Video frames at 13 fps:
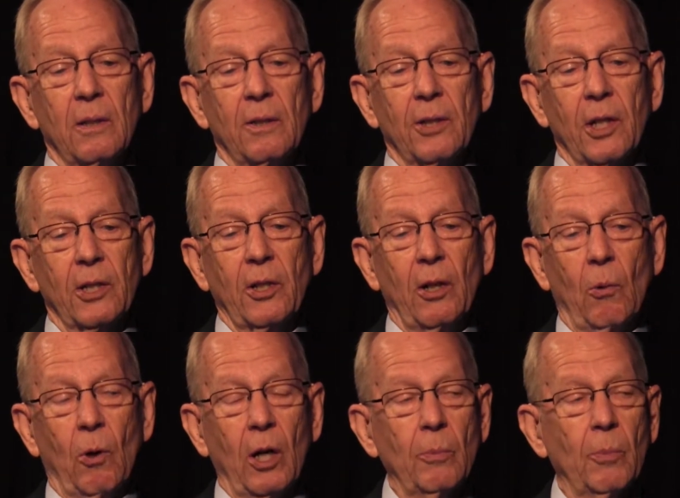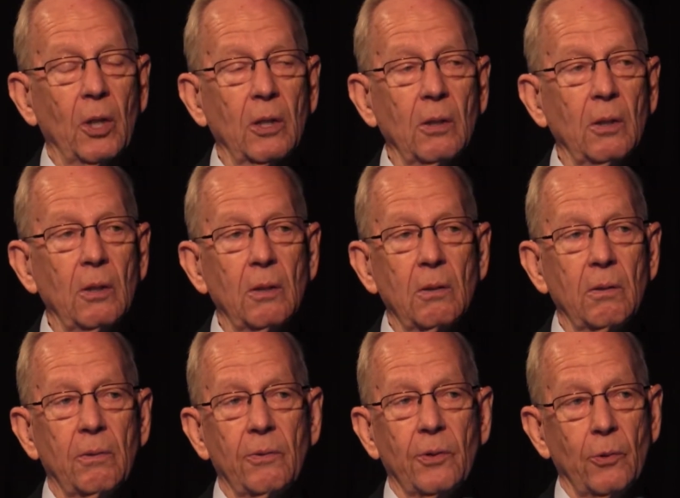Secretary Weinberger
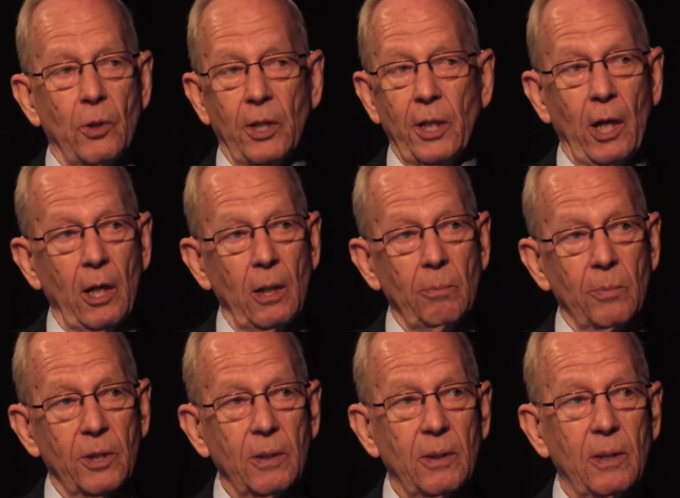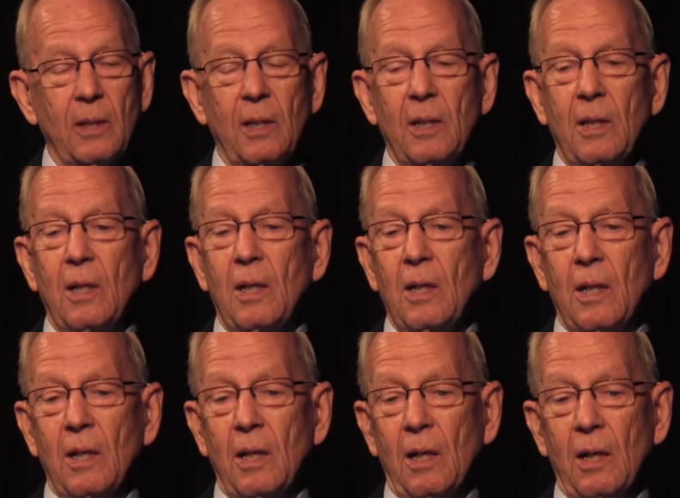3 names.
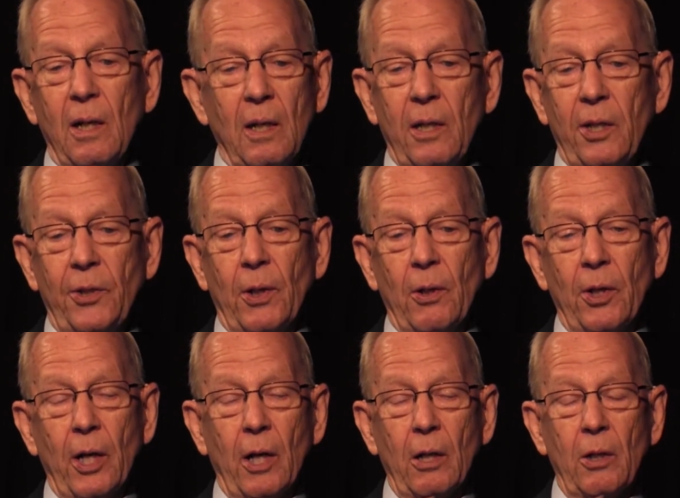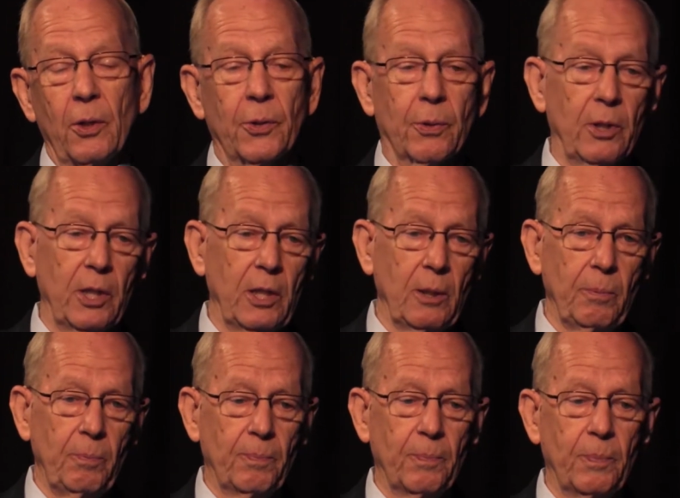He turned down all
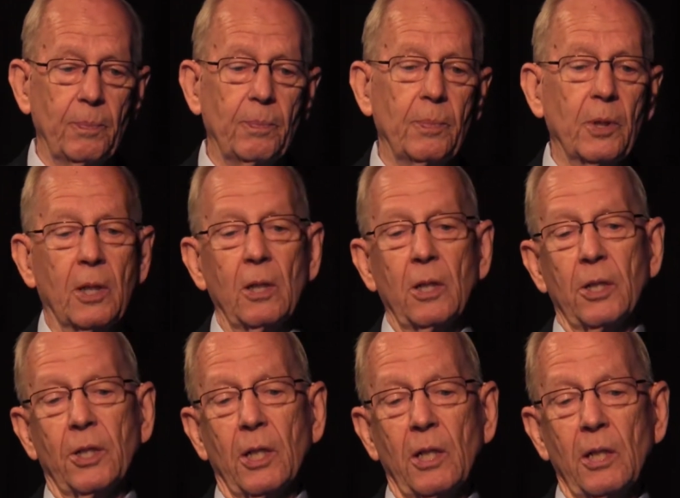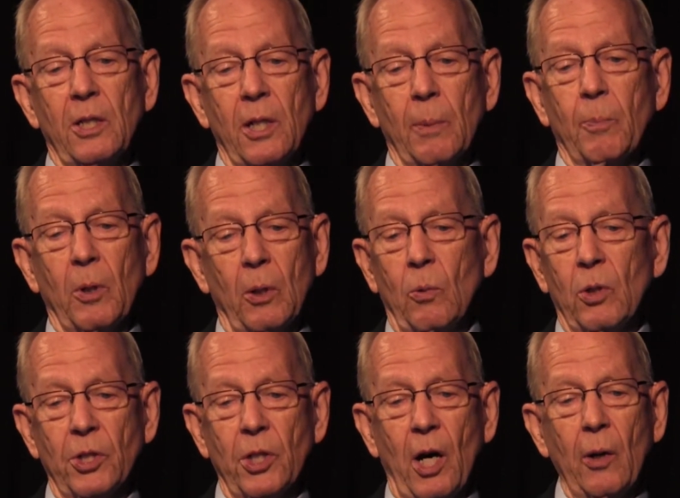3 because he simply
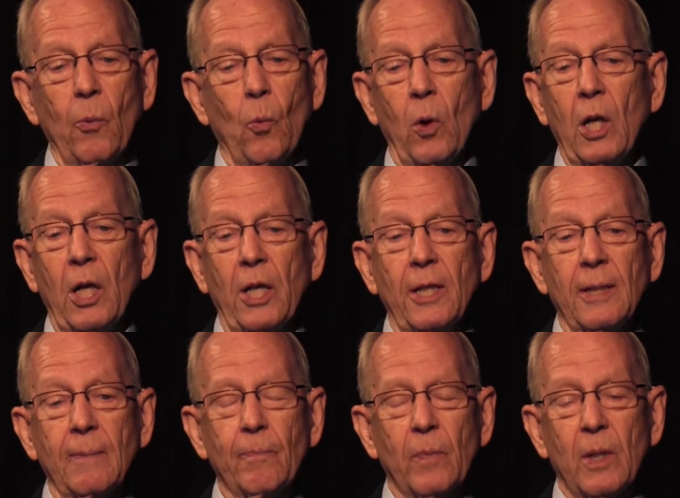was not willing